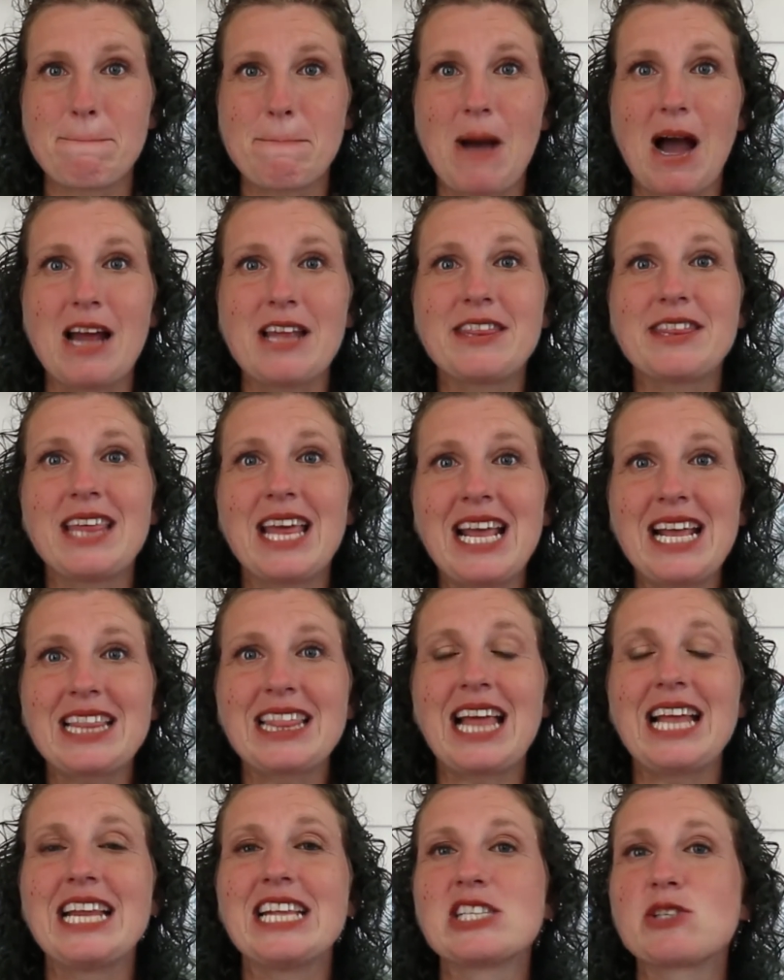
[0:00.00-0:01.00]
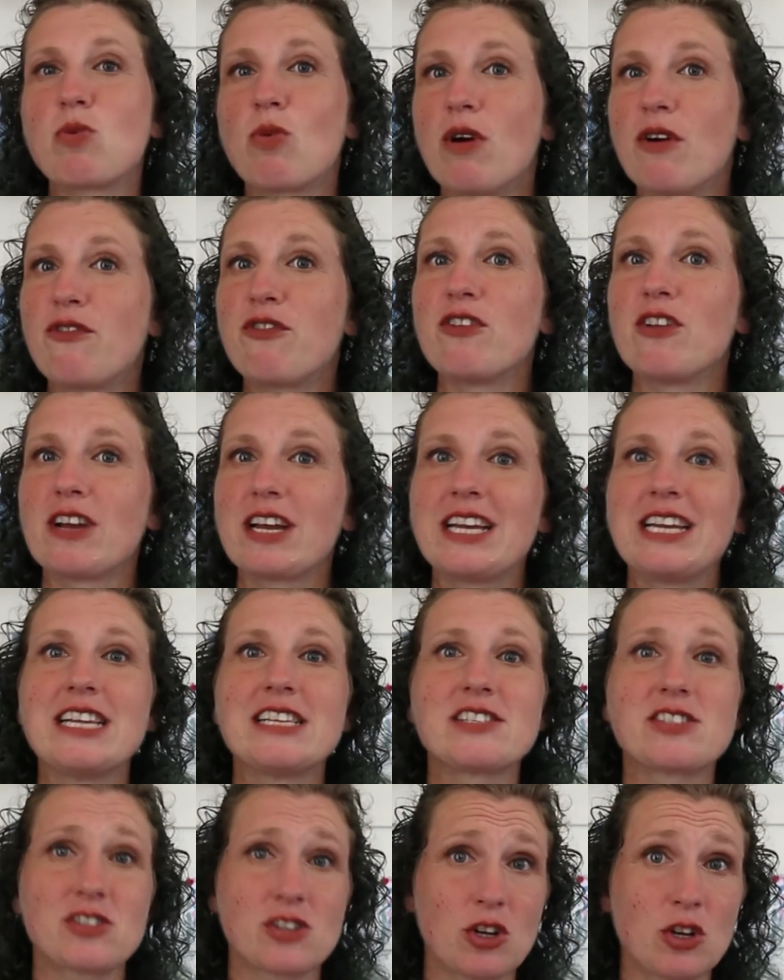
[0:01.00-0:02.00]
I think that it's worth looking
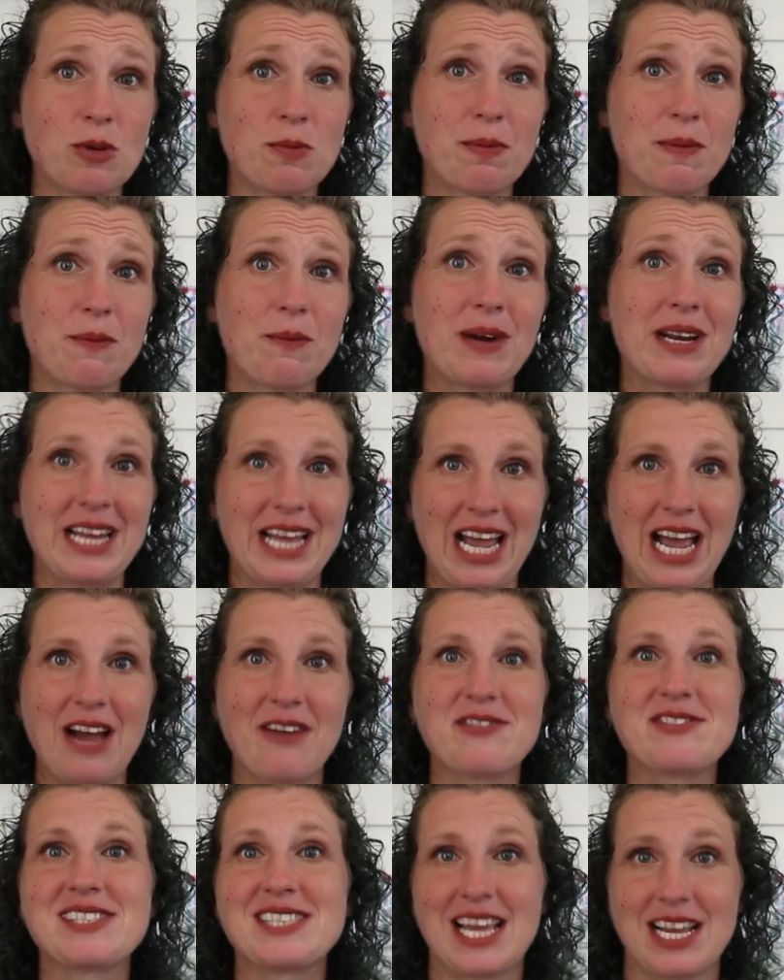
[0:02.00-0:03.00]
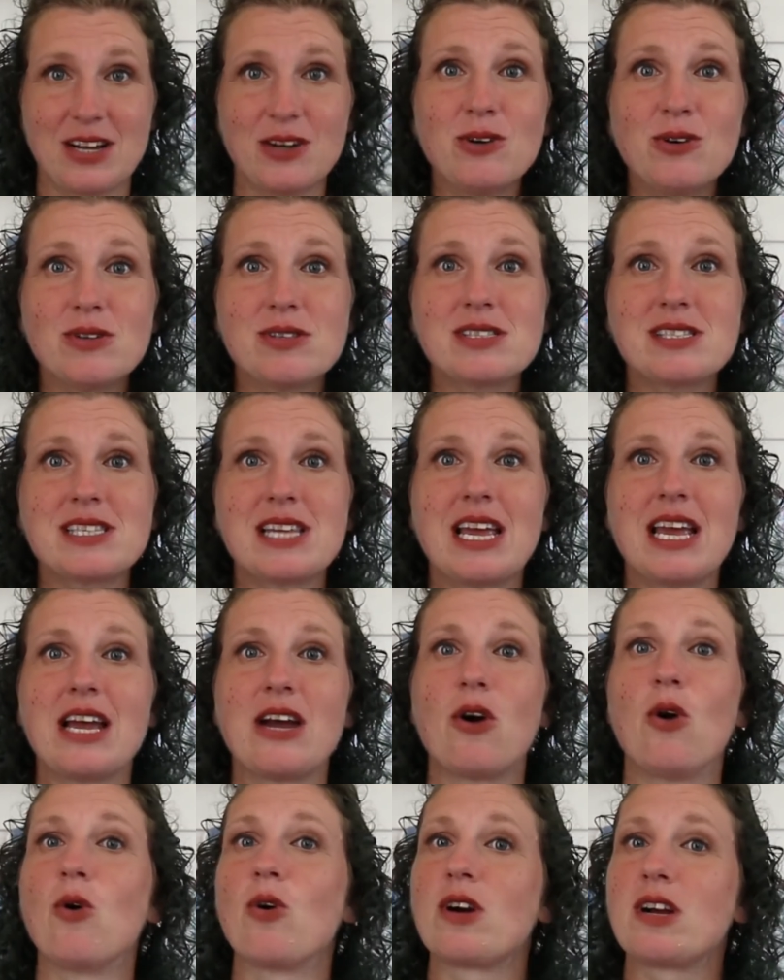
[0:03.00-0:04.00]
at Scoop when they have sales
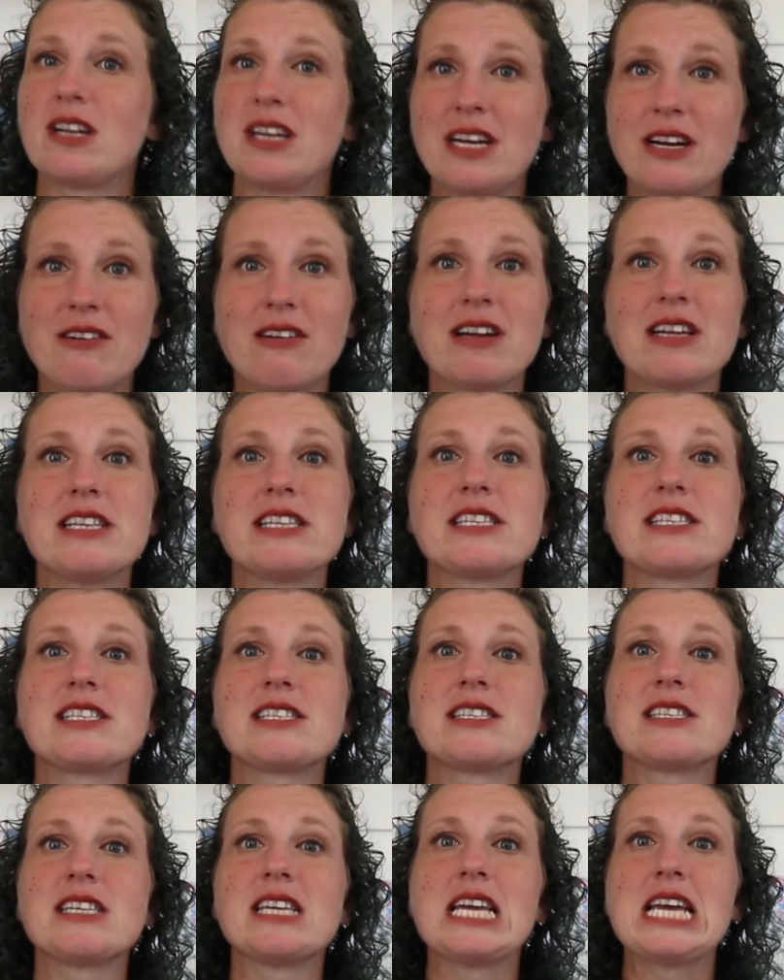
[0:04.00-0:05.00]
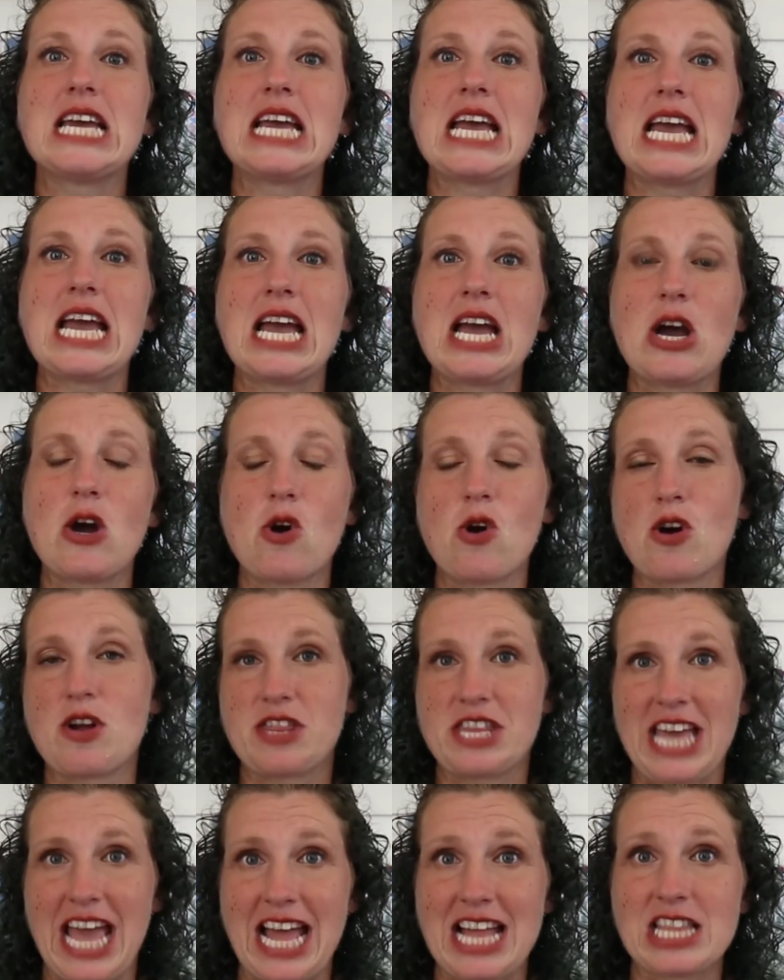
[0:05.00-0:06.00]
or clearance, or at
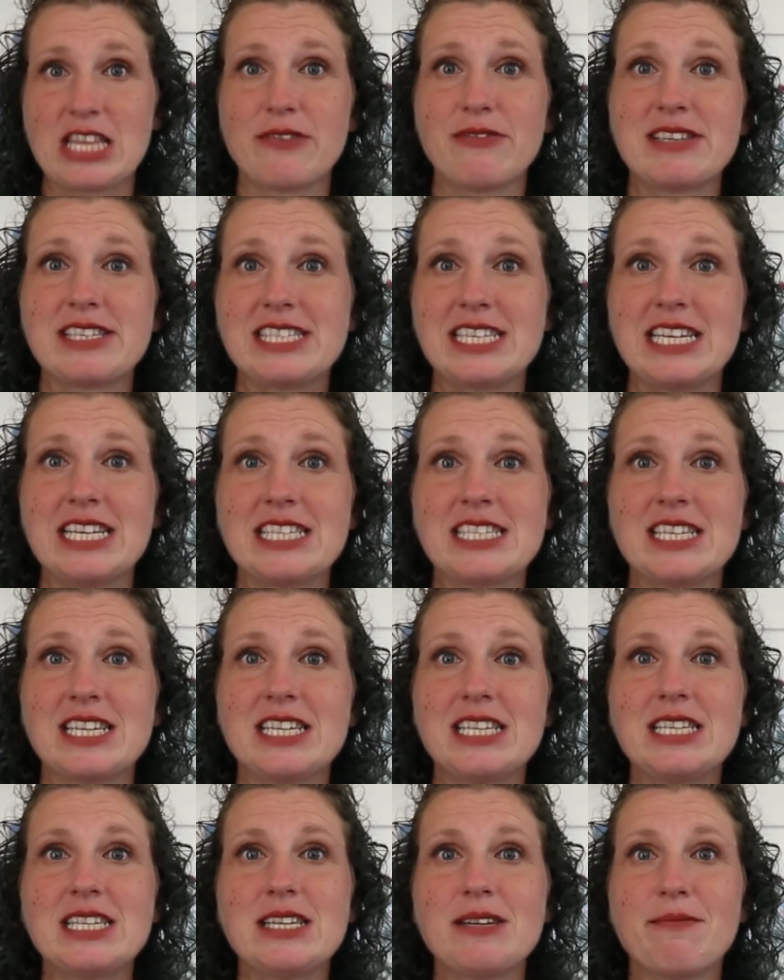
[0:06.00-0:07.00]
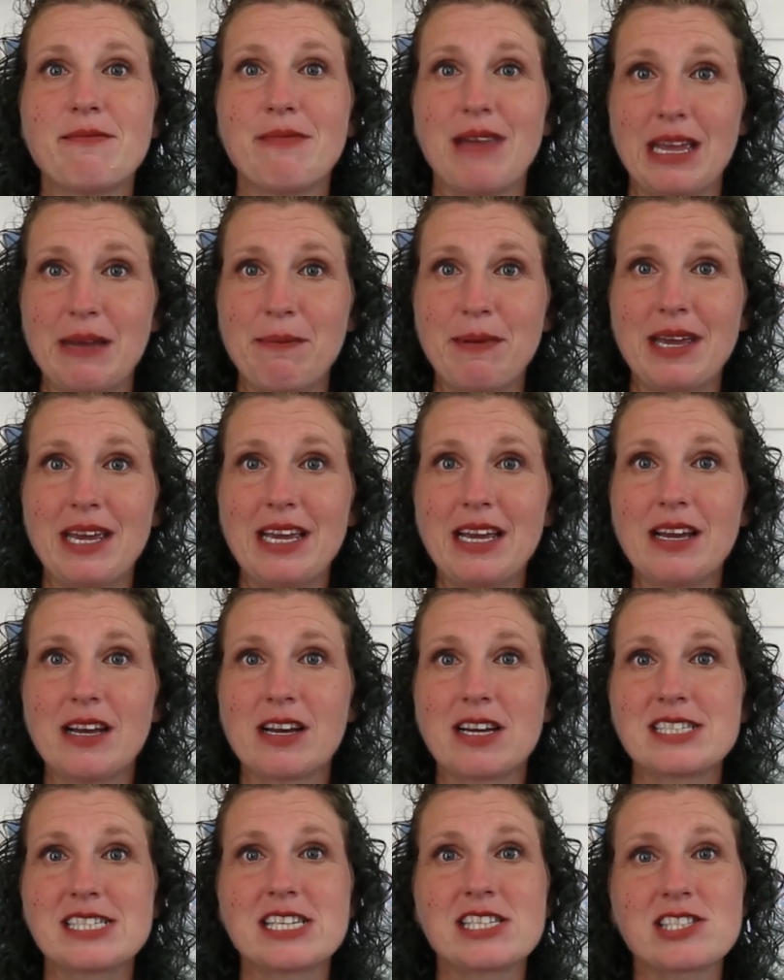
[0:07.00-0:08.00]
the end of a season, maybe,
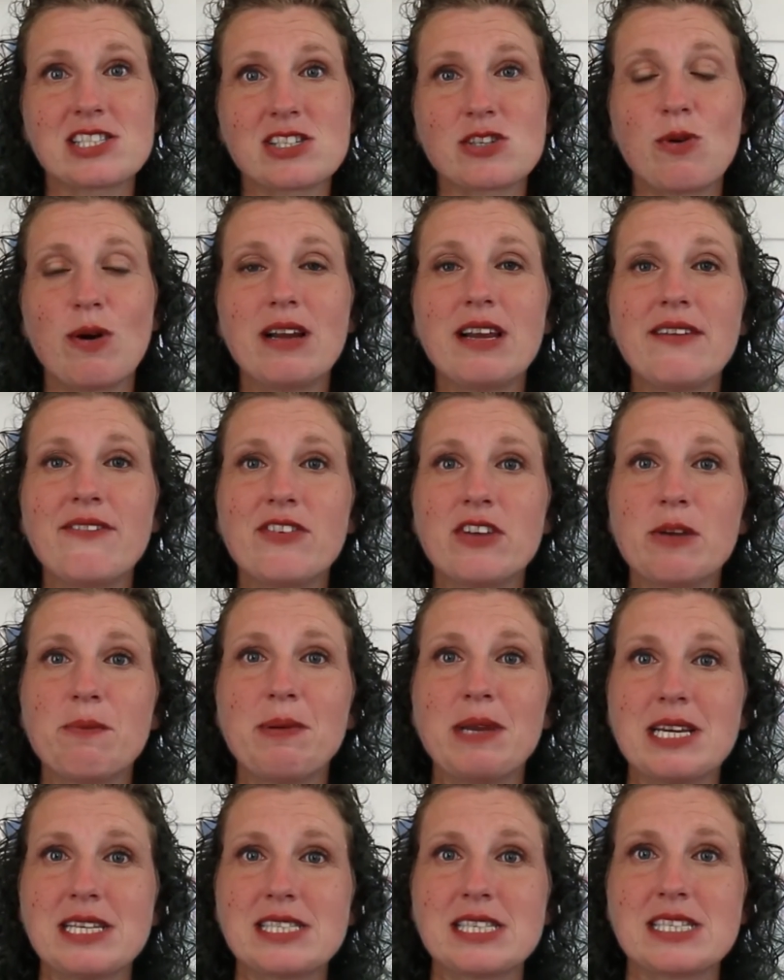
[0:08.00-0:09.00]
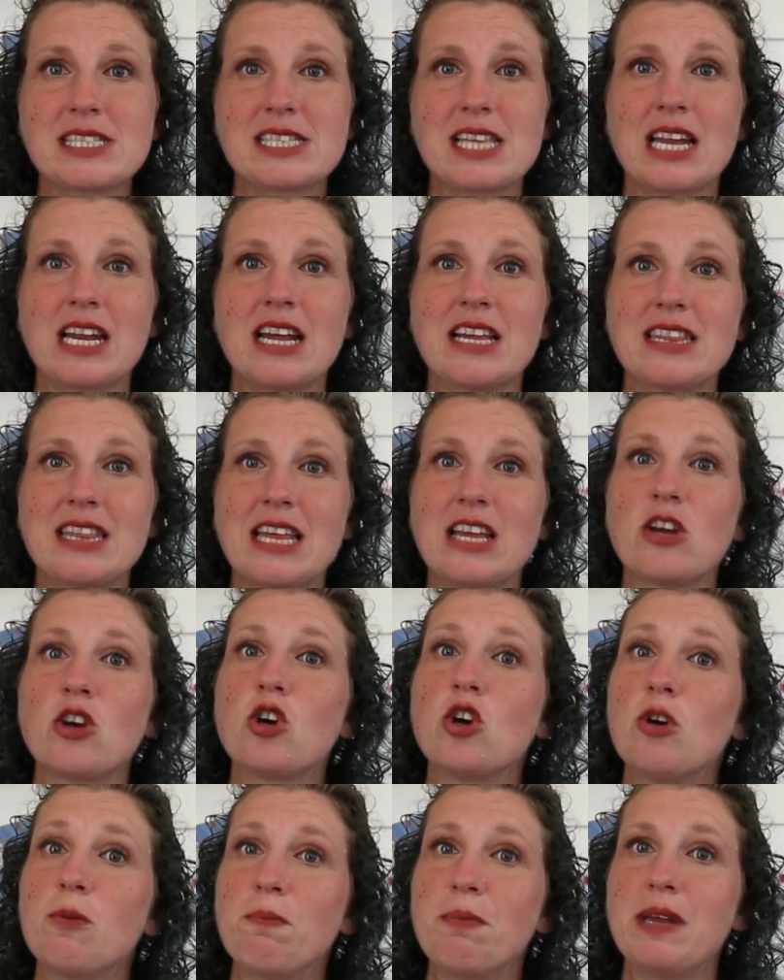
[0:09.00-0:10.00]
because there's quite a few pieces that I think
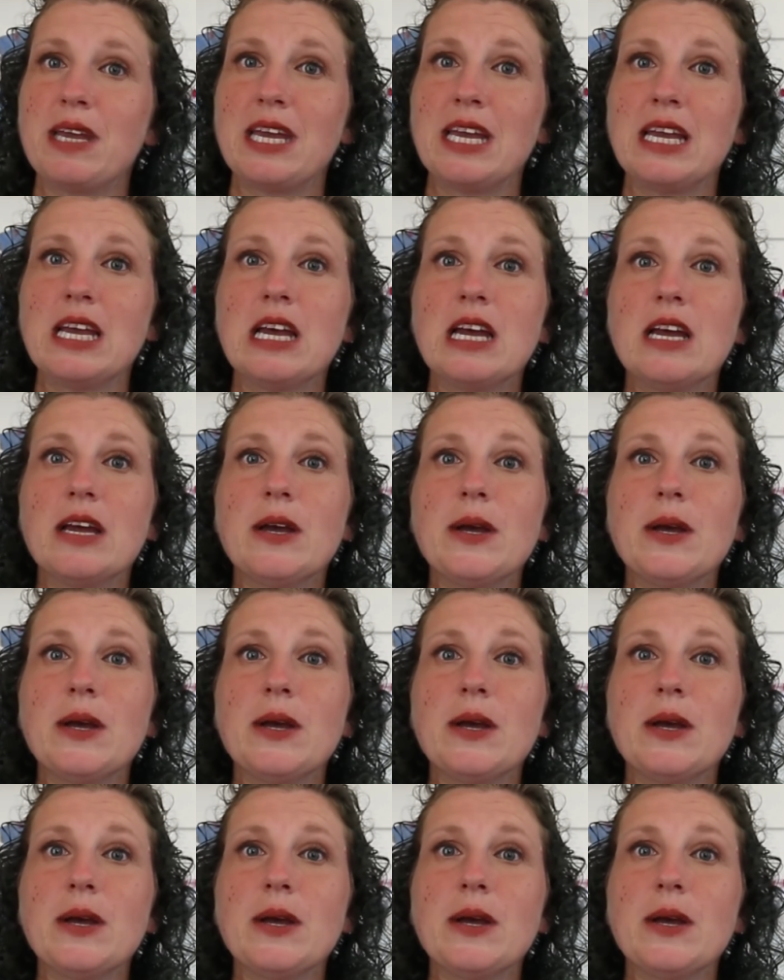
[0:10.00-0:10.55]
could be,